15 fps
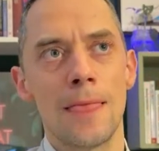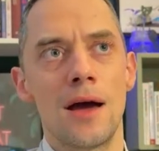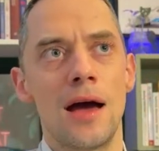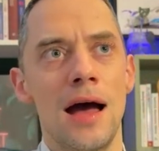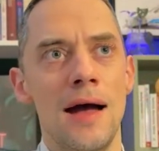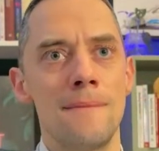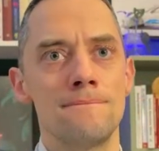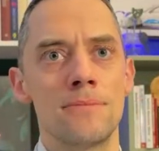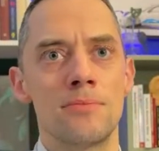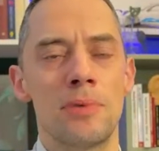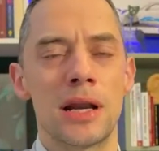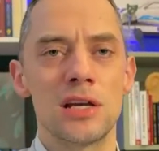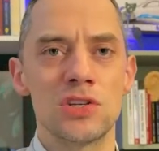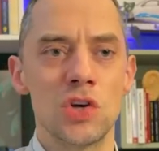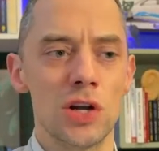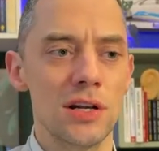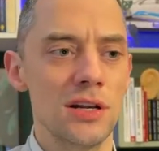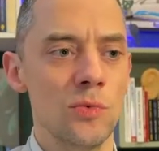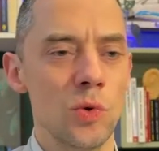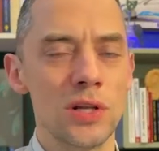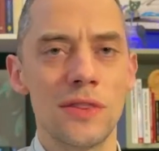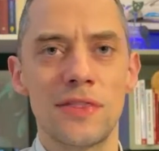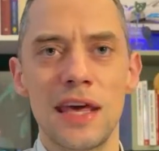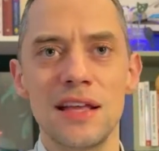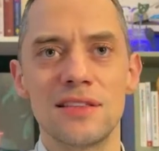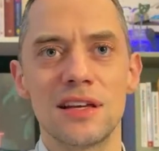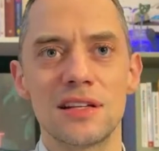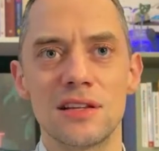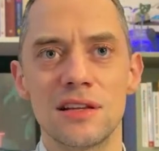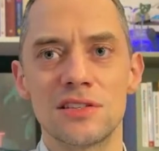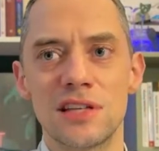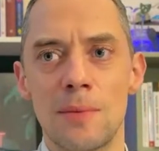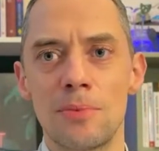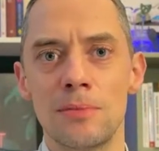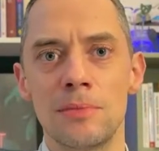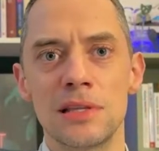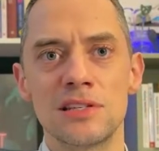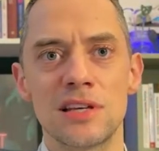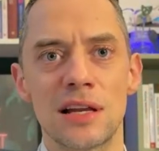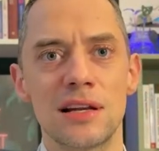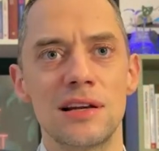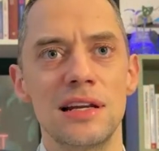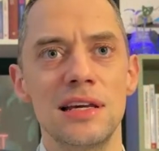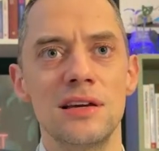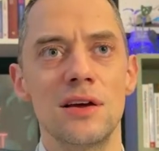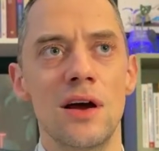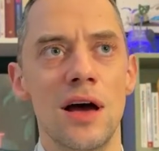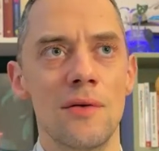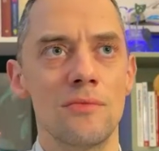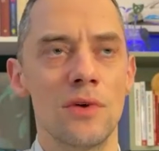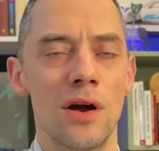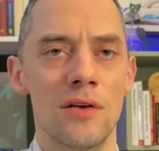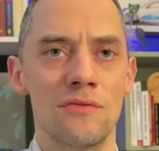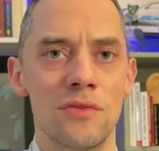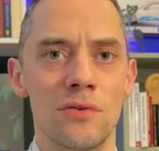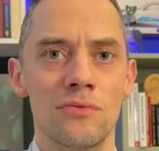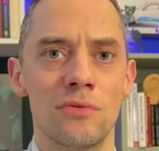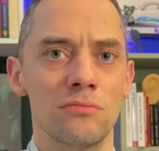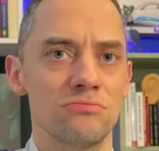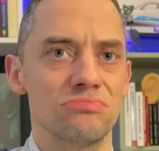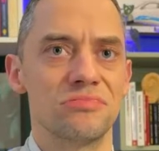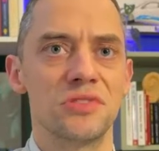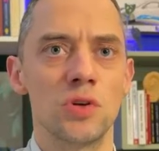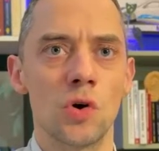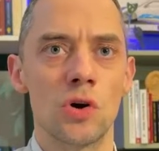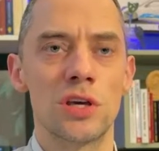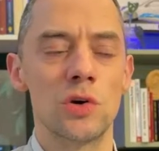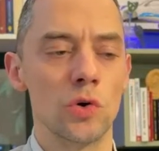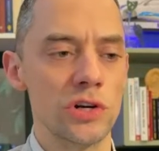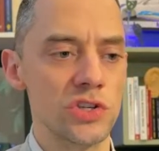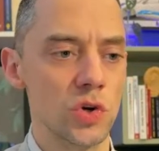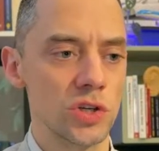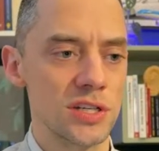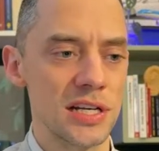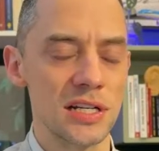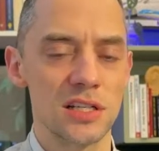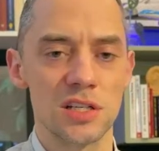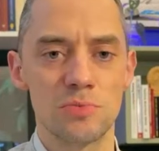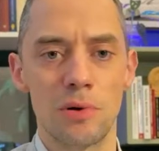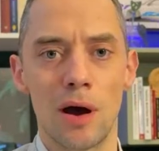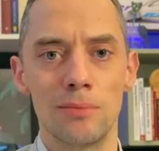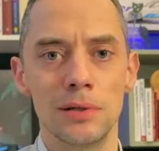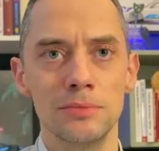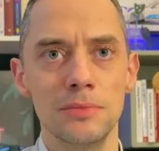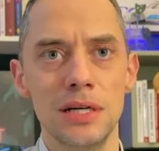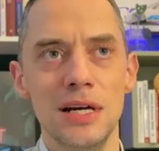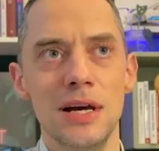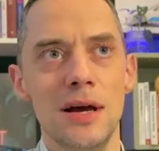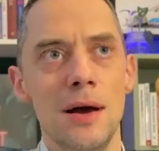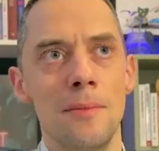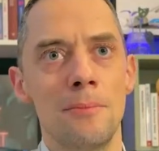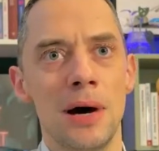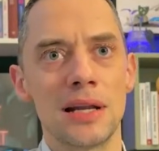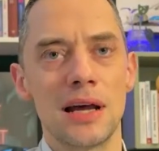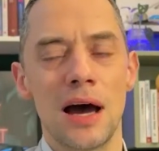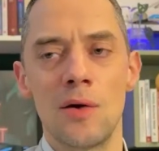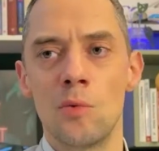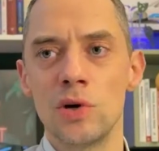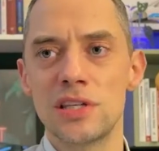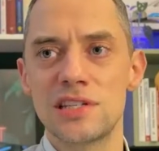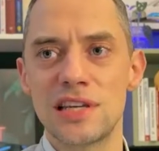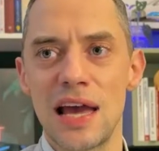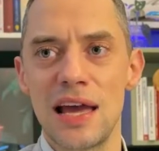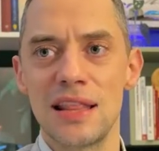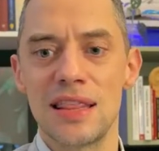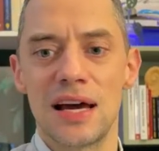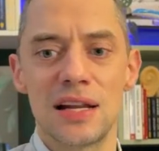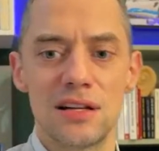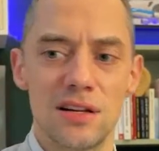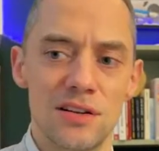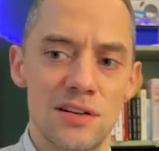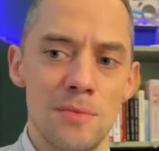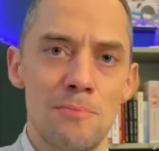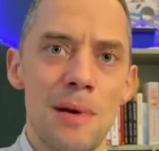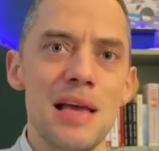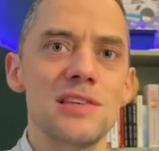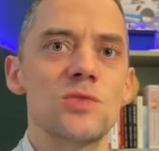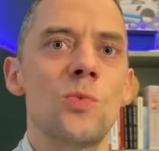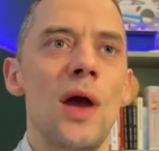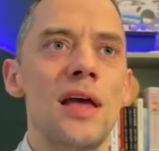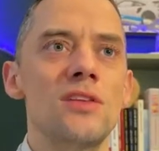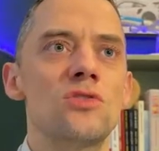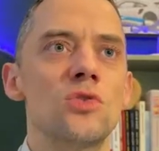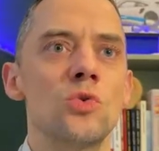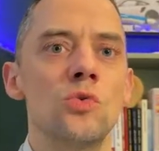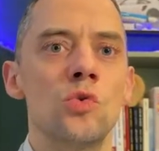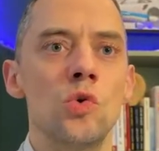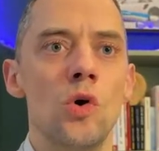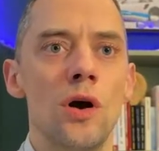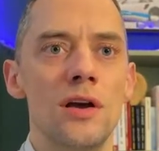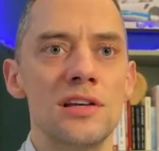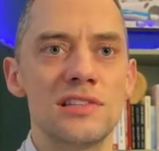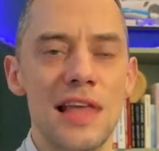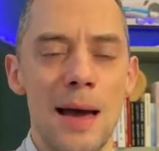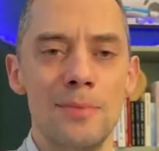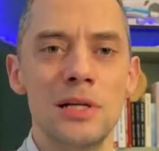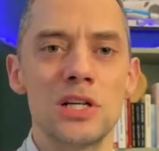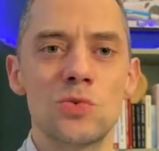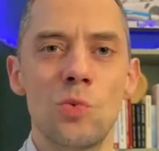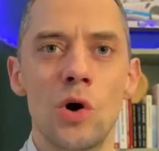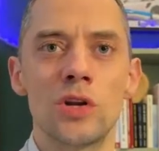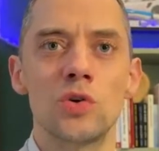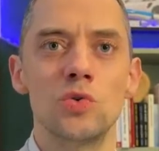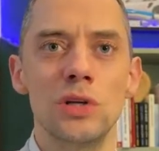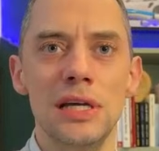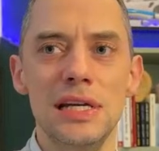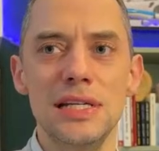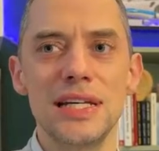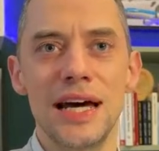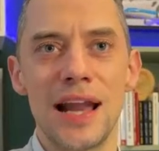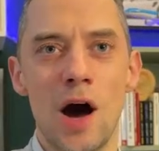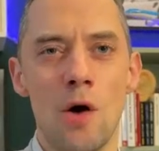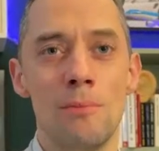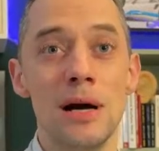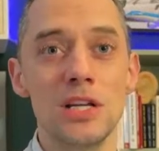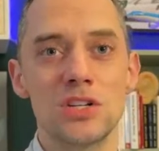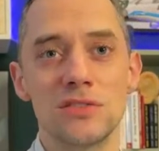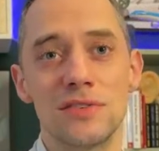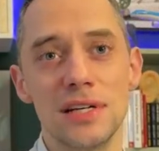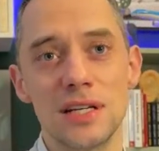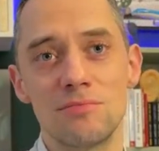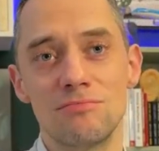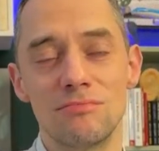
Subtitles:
But I certainly wouldn't think that the supplement suddenly cures your tinnitus problem. But I would say that the best way to establish what you need and how much of it,